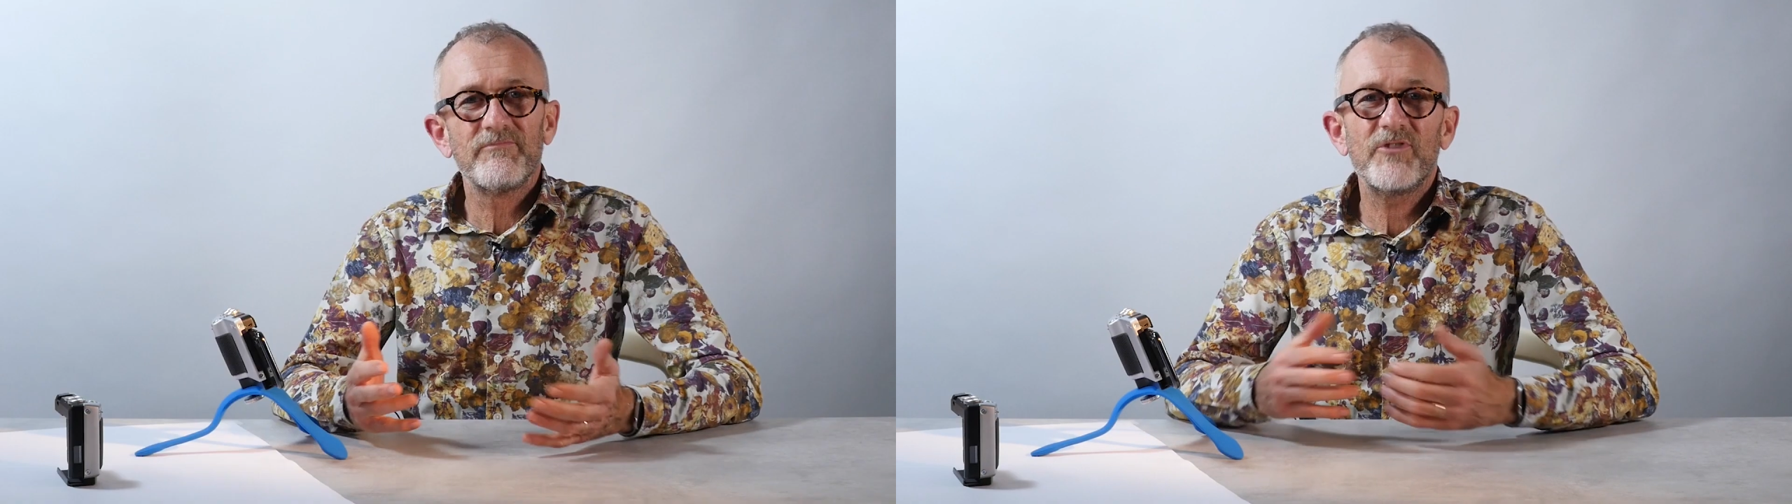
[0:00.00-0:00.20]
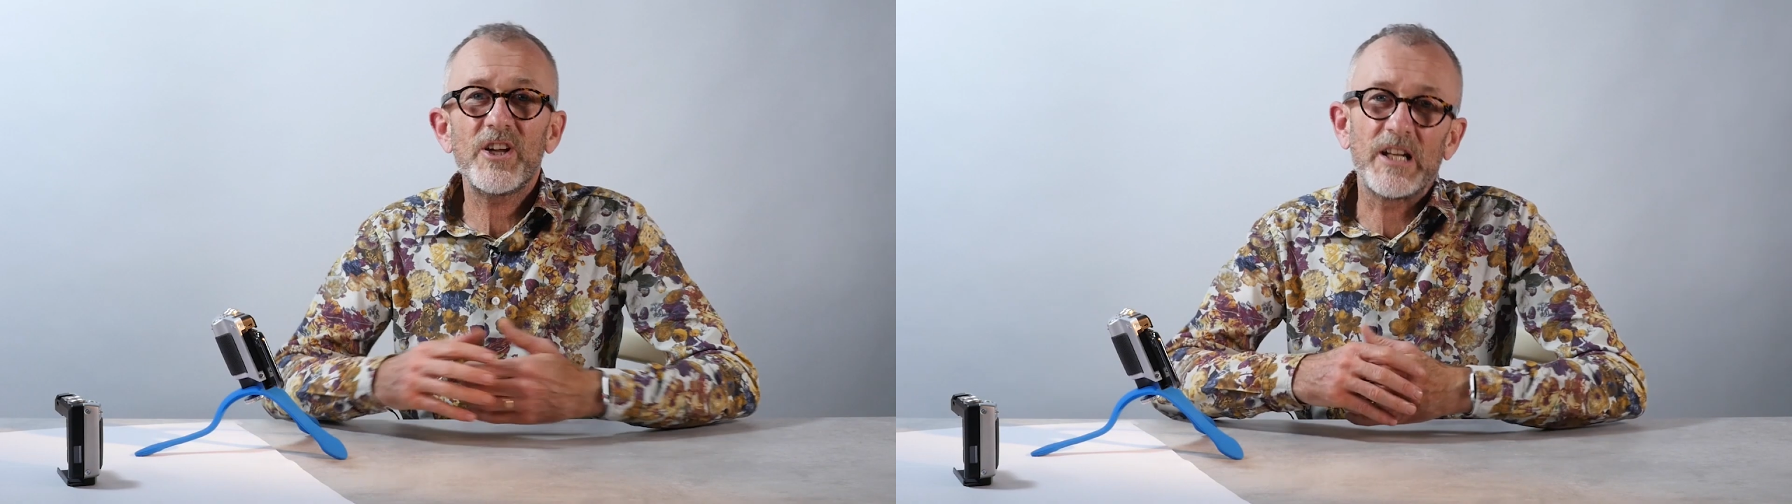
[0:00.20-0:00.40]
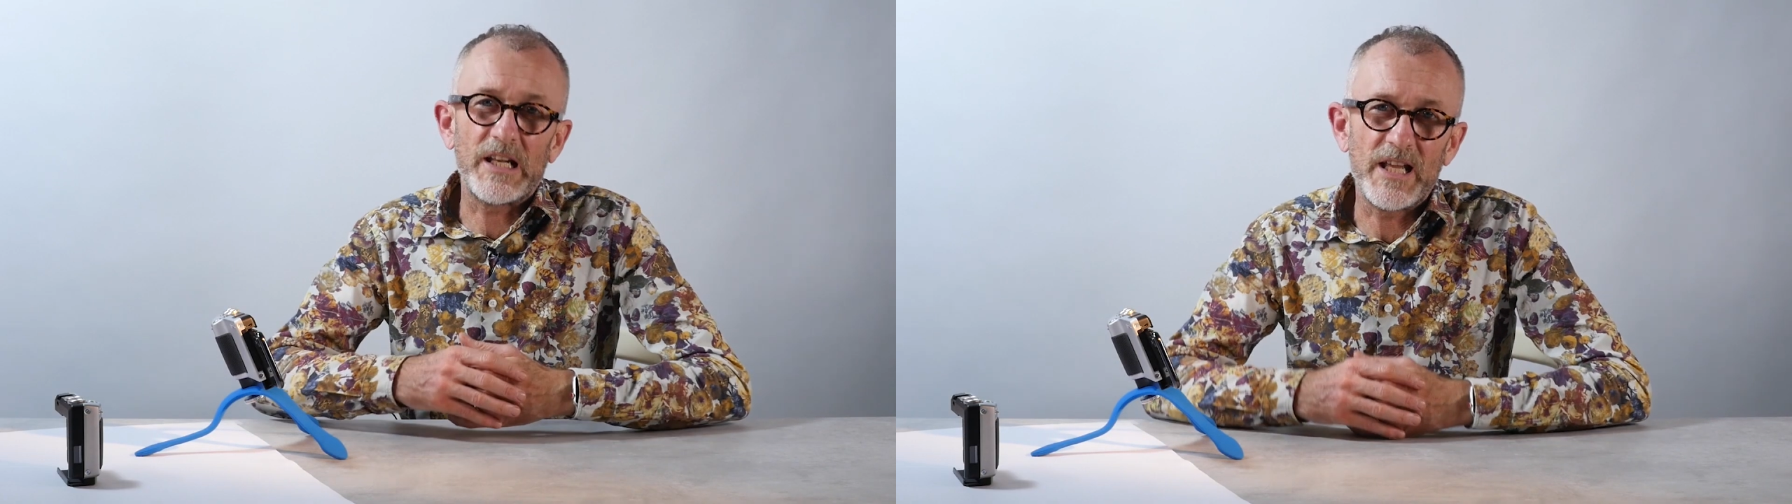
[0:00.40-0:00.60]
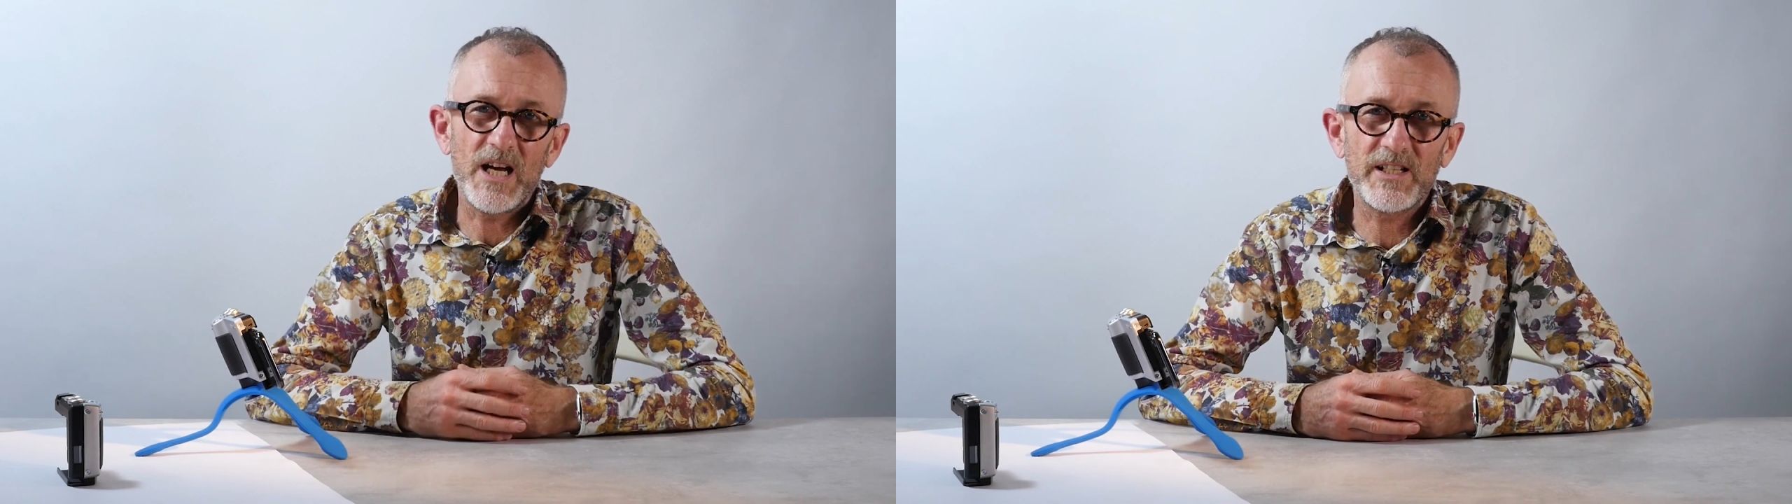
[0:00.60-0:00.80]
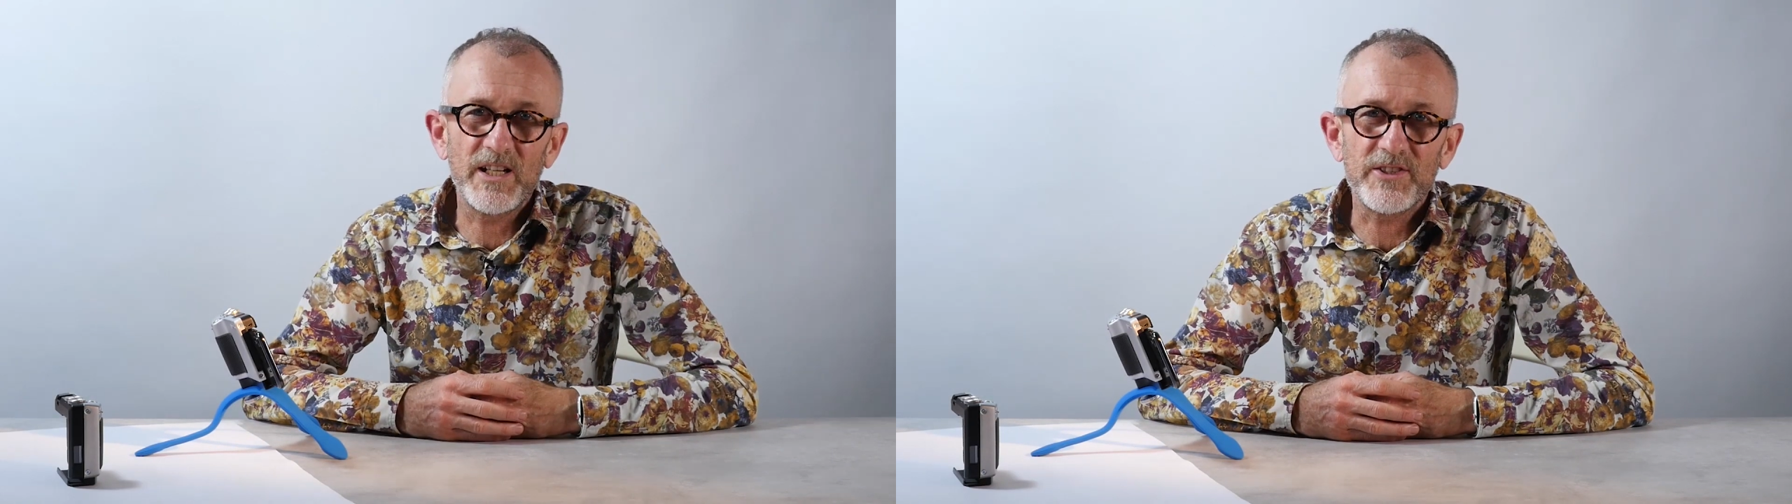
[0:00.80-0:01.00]

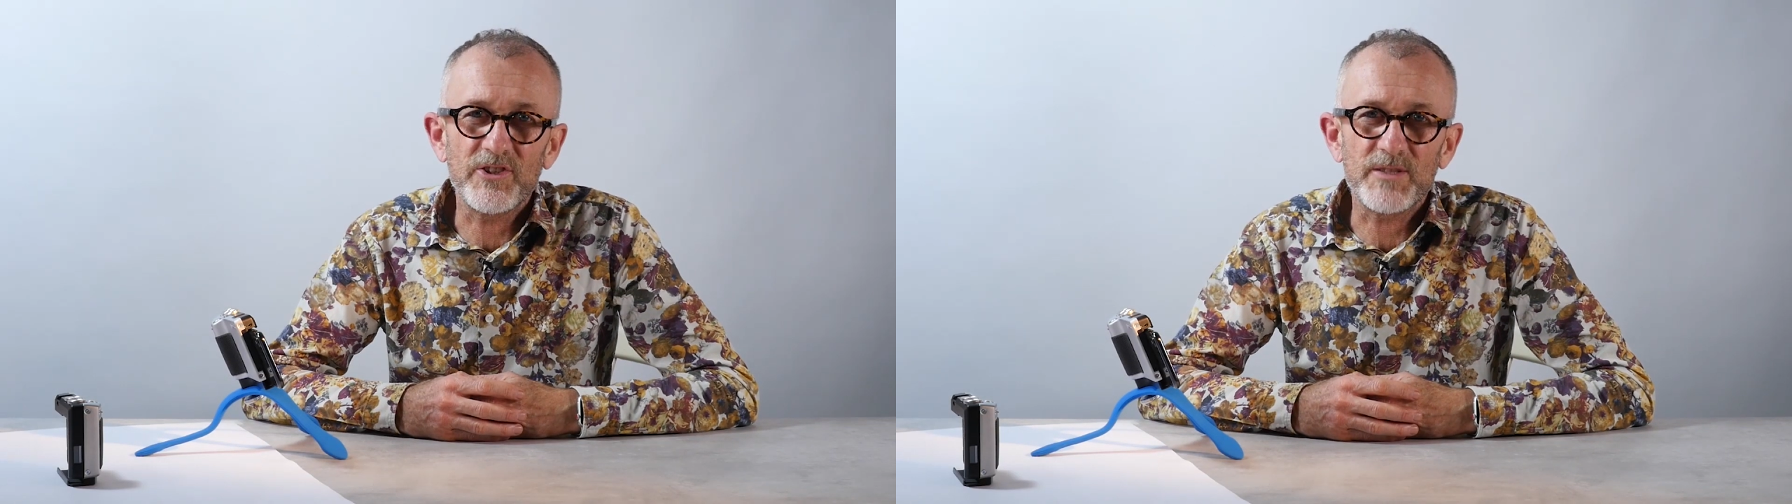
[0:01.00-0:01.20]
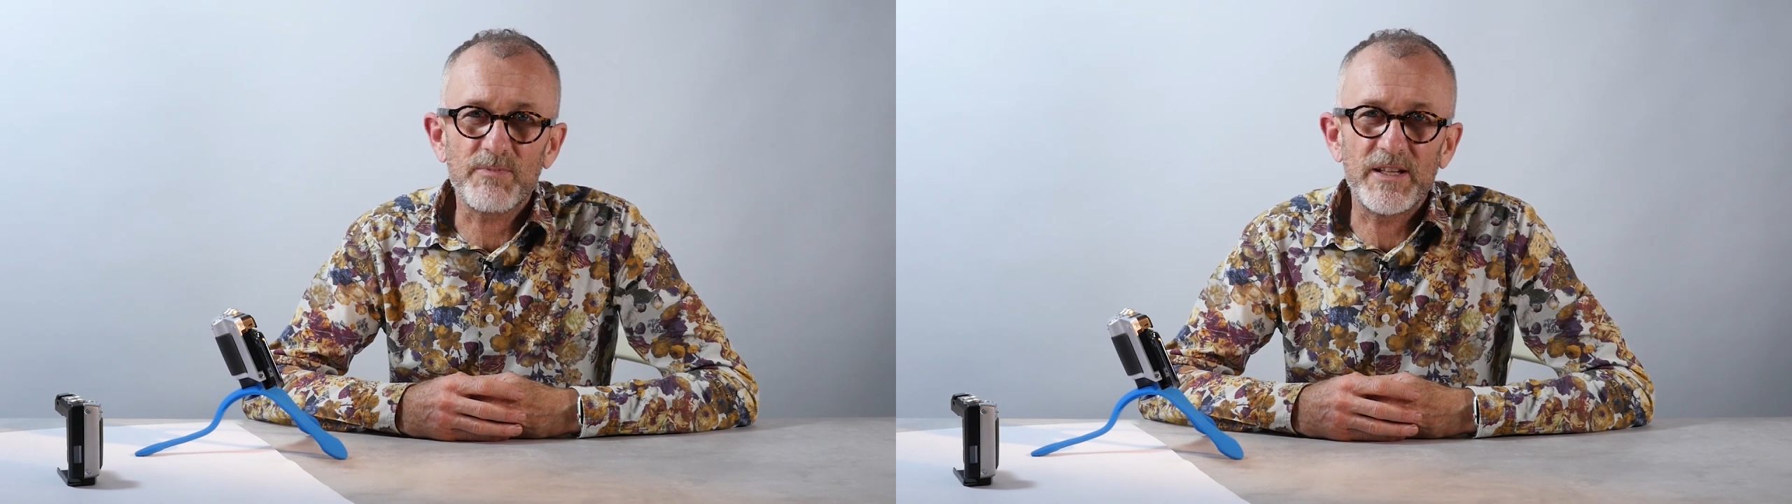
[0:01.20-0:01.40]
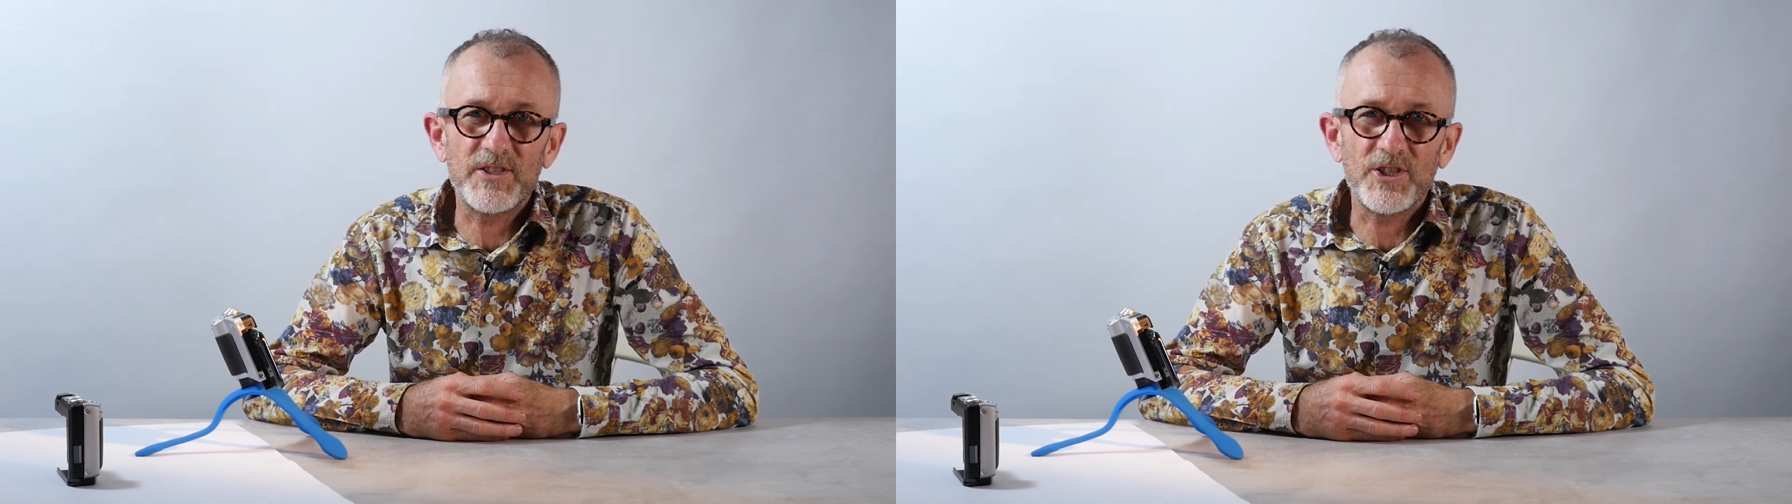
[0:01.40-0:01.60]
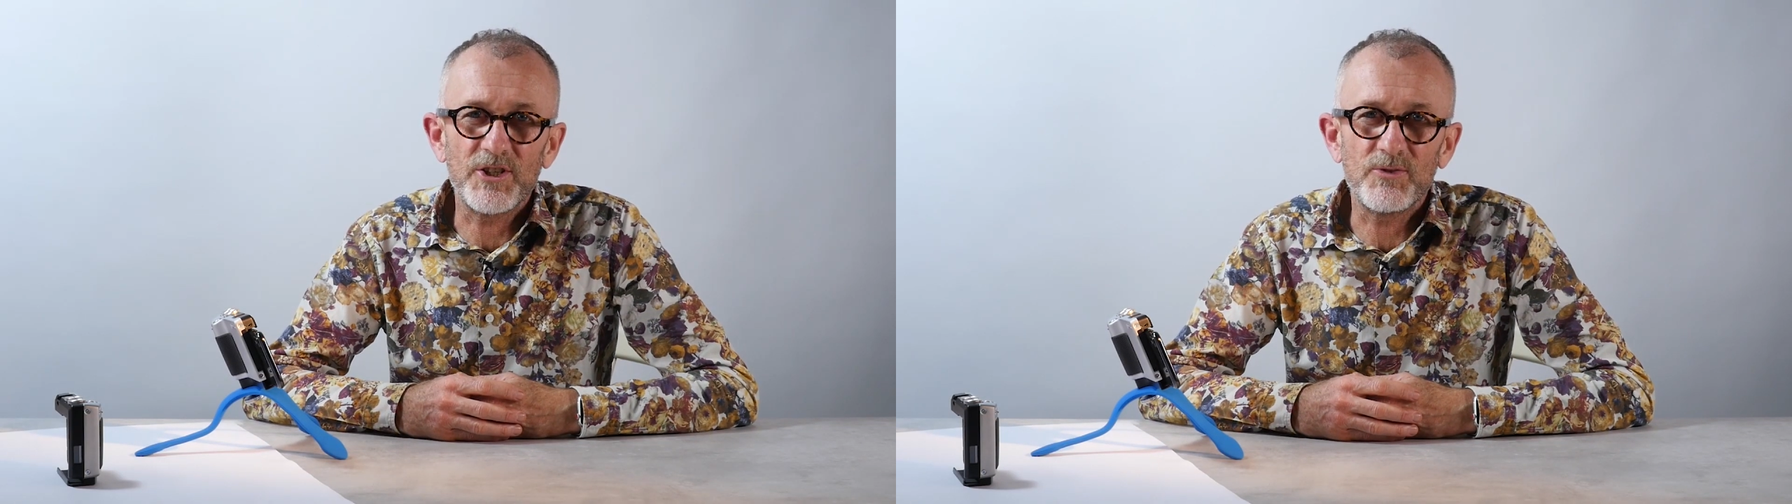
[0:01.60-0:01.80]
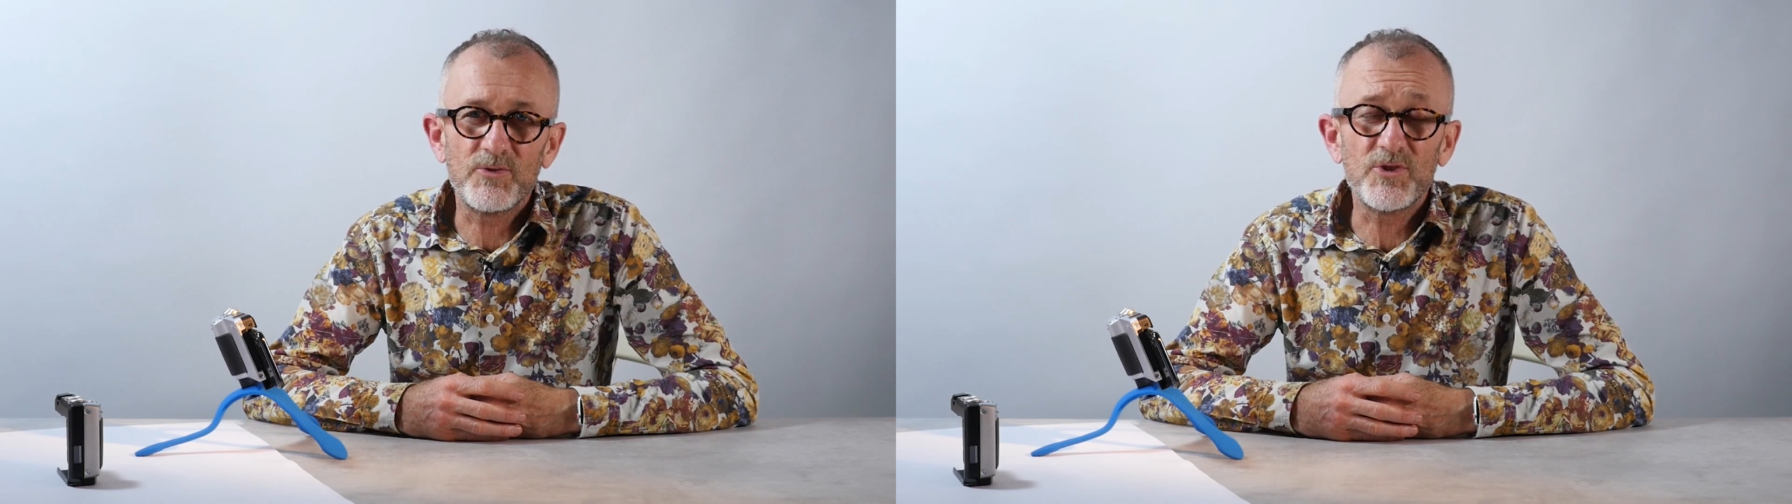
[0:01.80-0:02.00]
Finally, I'd like to explain to
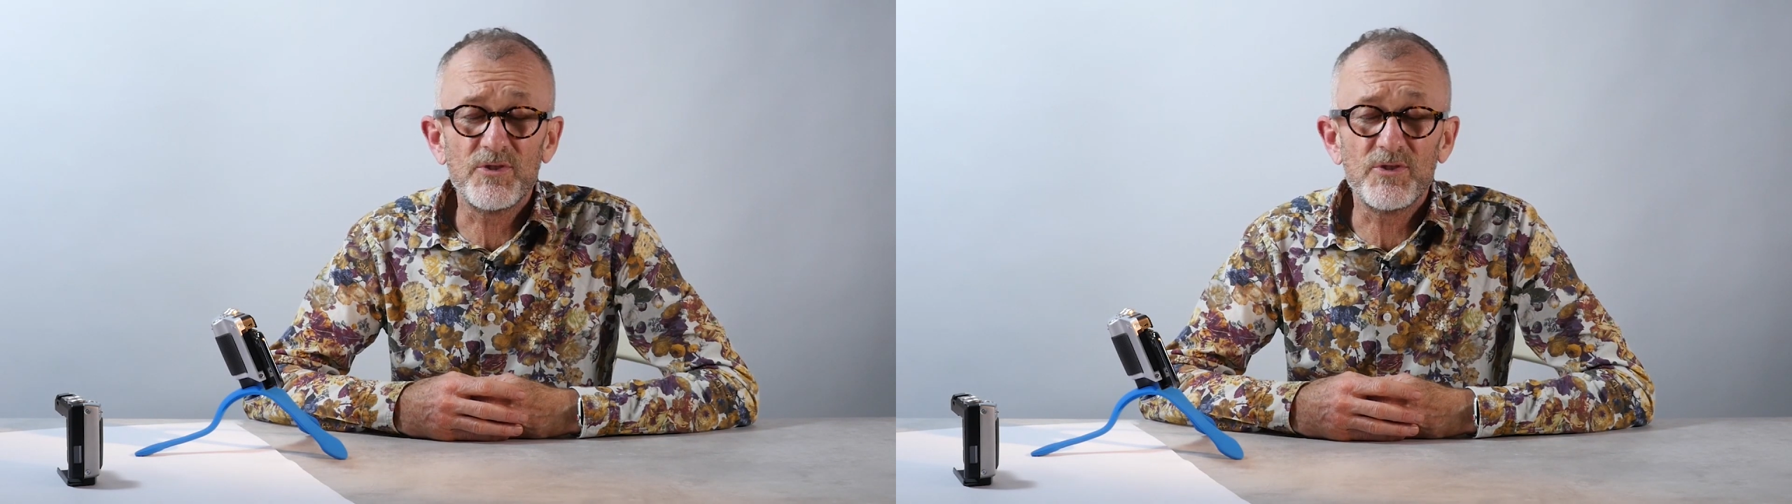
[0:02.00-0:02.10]
you